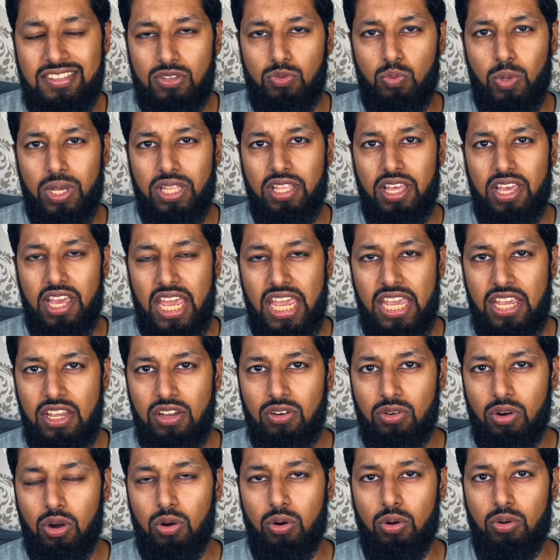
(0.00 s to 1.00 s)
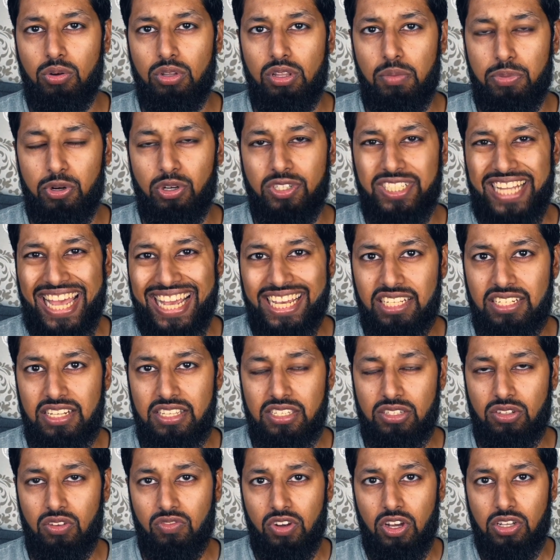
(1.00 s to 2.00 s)
is where the hero or the
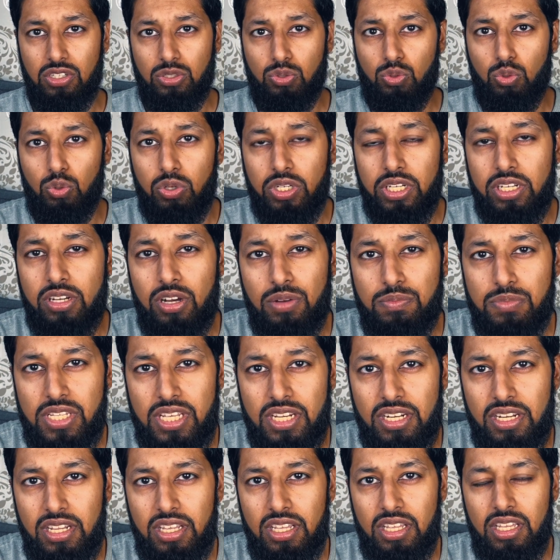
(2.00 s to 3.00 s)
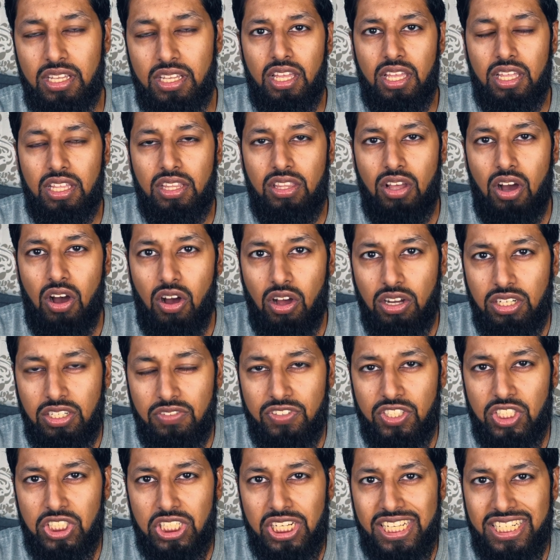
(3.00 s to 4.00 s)
protagonist of our story comes in. The
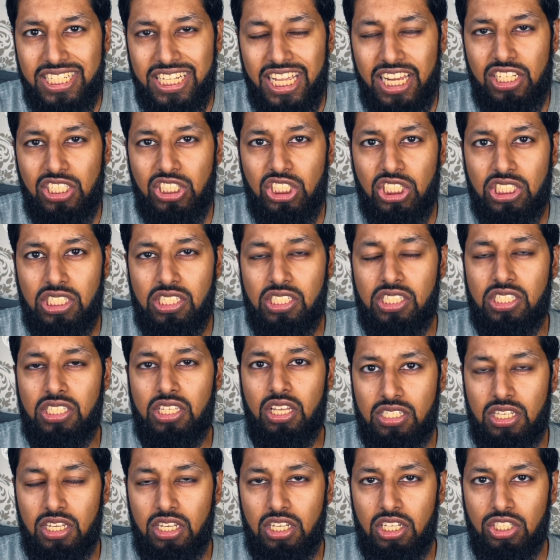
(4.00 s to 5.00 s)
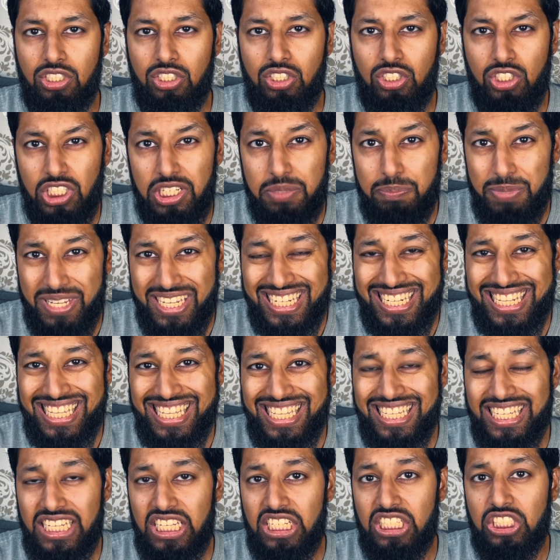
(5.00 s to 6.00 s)
artificial intelligence,
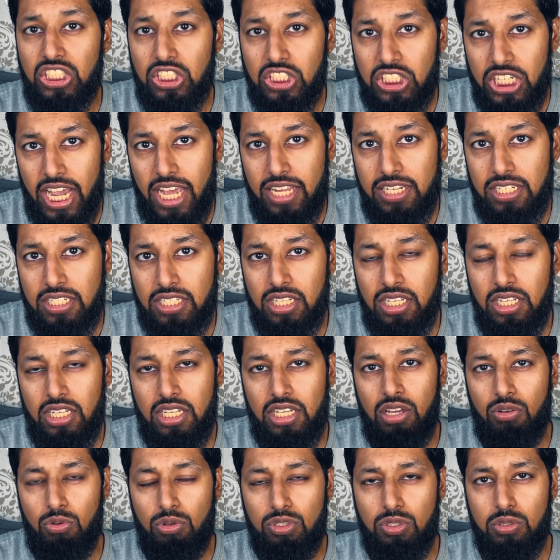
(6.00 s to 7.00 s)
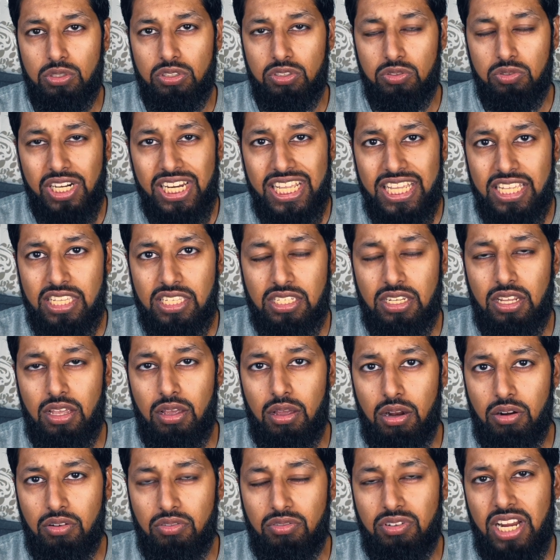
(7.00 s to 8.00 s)
GPT chat, which was released
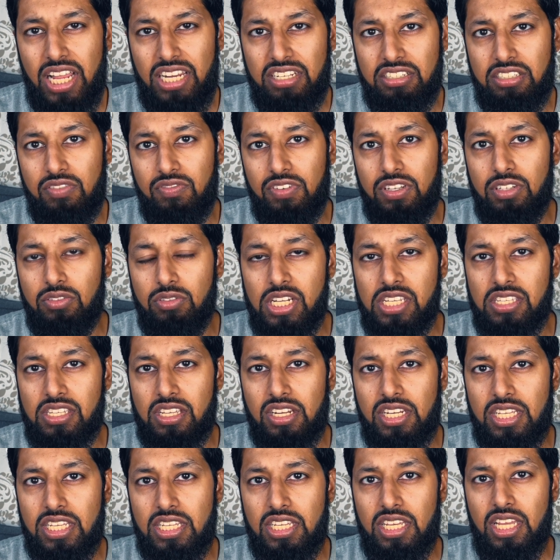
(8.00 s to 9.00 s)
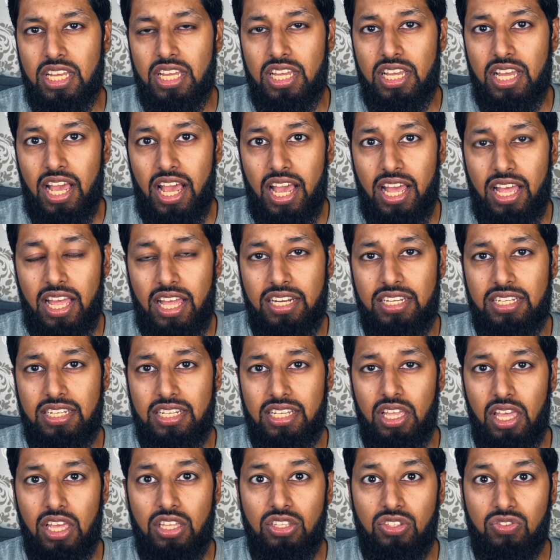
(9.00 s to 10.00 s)
relatively recently and
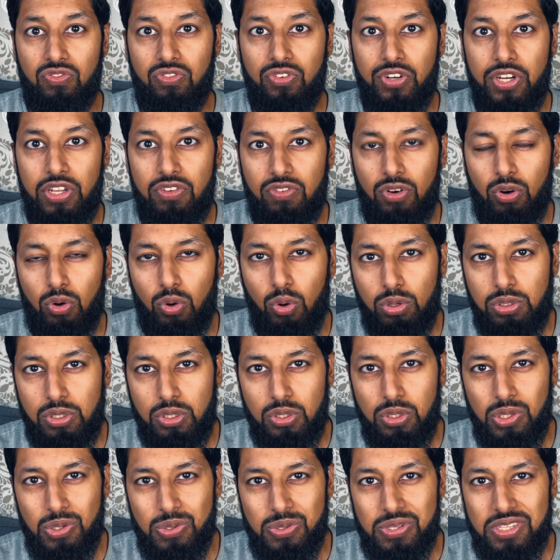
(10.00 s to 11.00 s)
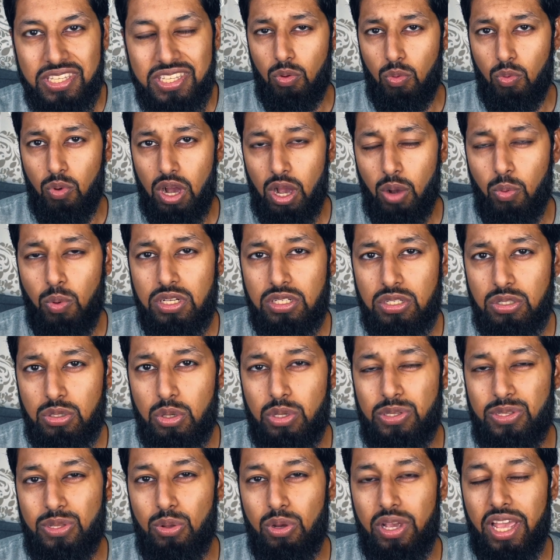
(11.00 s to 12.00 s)
is free for all to use. What I want to do
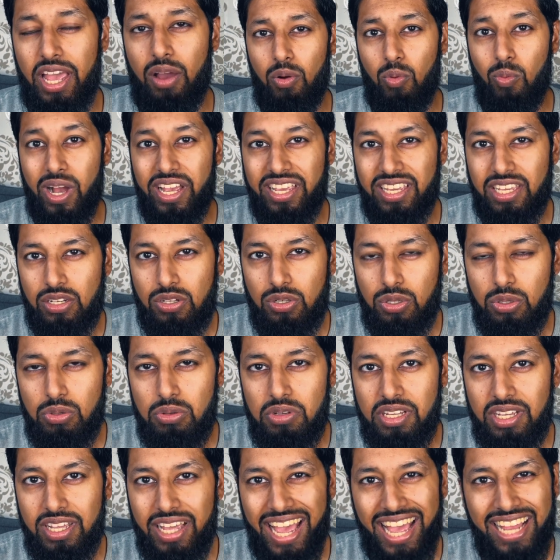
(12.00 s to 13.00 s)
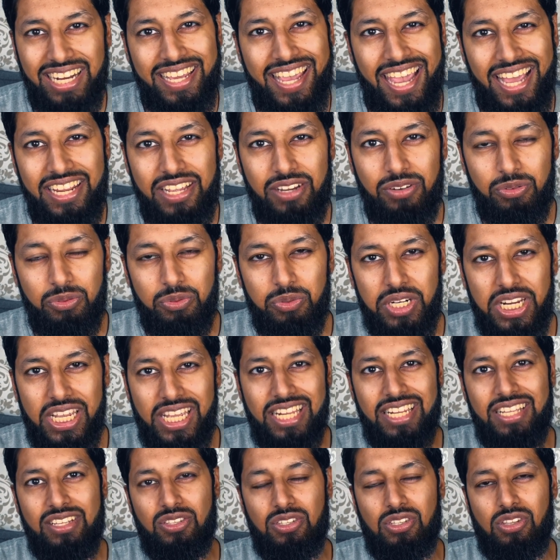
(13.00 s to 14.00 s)
is look at what it can do and can it
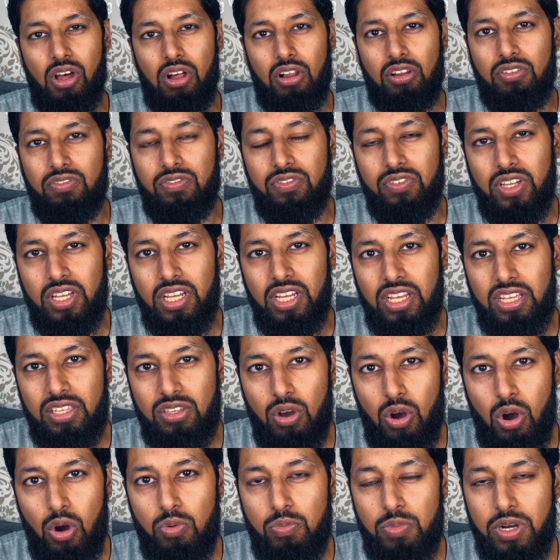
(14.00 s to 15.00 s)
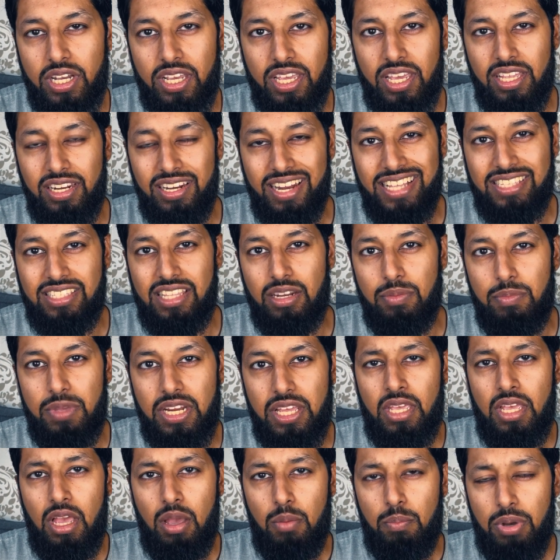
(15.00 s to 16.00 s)
really solve your homework in less than a
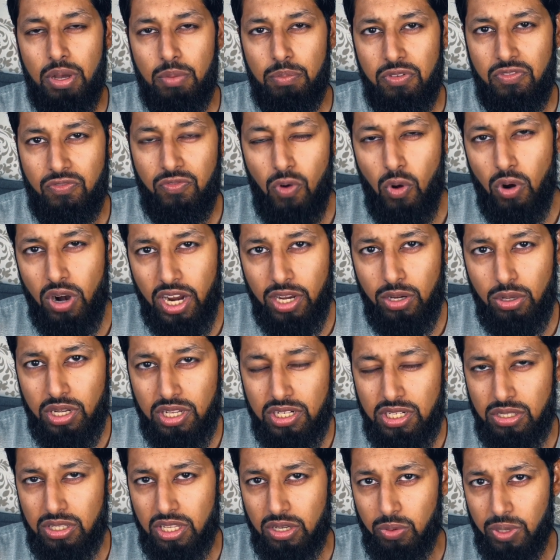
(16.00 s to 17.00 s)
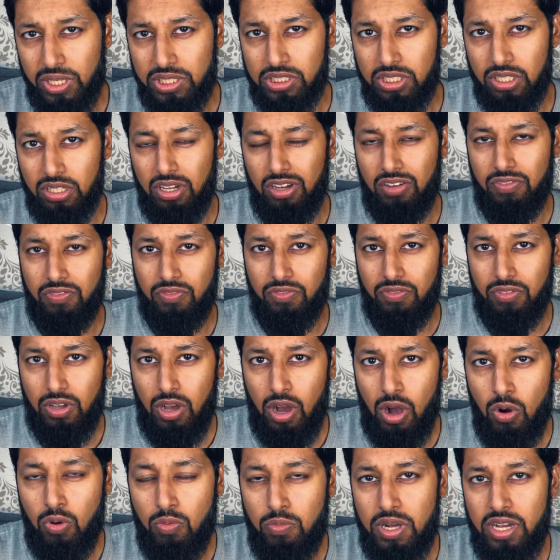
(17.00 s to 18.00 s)
minute. But before I look into the question of
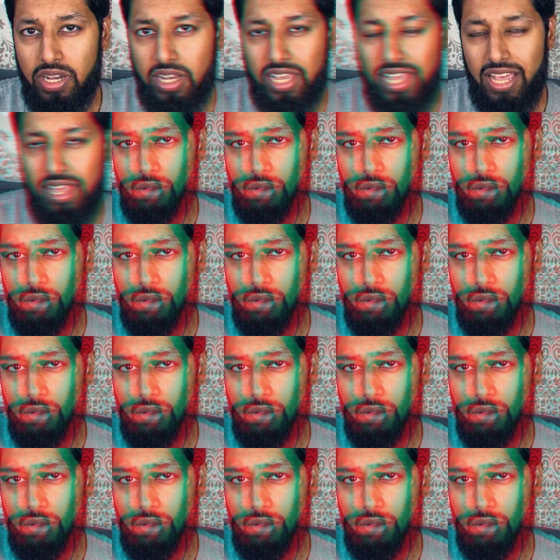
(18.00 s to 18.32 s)
homework